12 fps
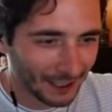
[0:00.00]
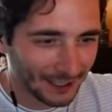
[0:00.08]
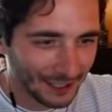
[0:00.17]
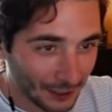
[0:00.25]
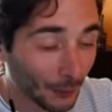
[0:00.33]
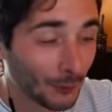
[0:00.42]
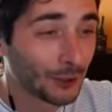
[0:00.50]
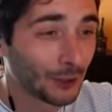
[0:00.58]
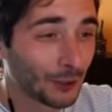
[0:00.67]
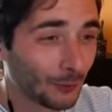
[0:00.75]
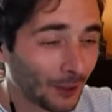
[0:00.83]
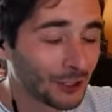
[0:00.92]
No, so
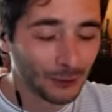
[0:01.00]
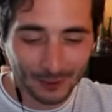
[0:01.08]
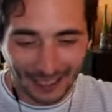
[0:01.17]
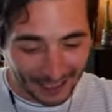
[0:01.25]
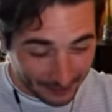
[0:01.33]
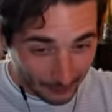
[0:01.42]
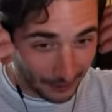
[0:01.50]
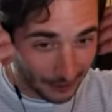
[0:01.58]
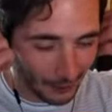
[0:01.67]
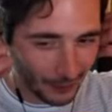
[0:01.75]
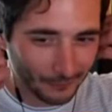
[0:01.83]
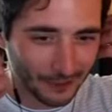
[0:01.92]
what you get with a
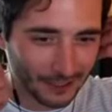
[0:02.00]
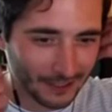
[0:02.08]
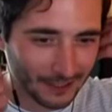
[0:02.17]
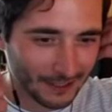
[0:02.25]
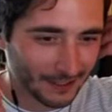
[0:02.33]
lot of these